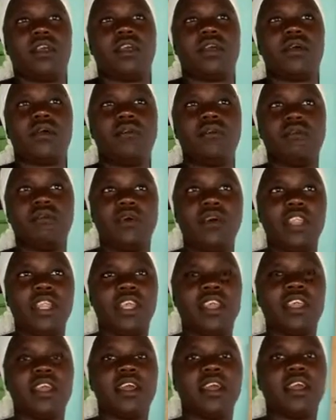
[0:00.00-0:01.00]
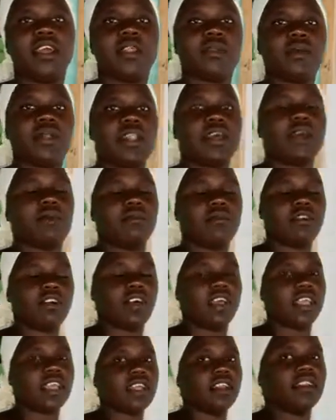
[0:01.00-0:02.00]
Good morning and welcome to
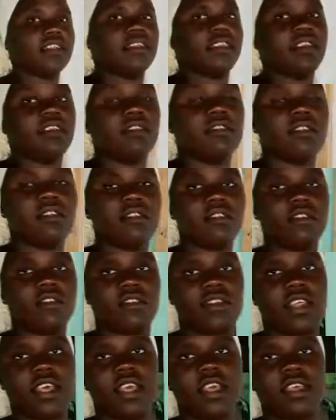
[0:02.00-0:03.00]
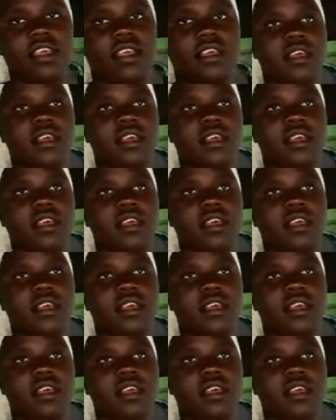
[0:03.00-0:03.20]
our English lesson today.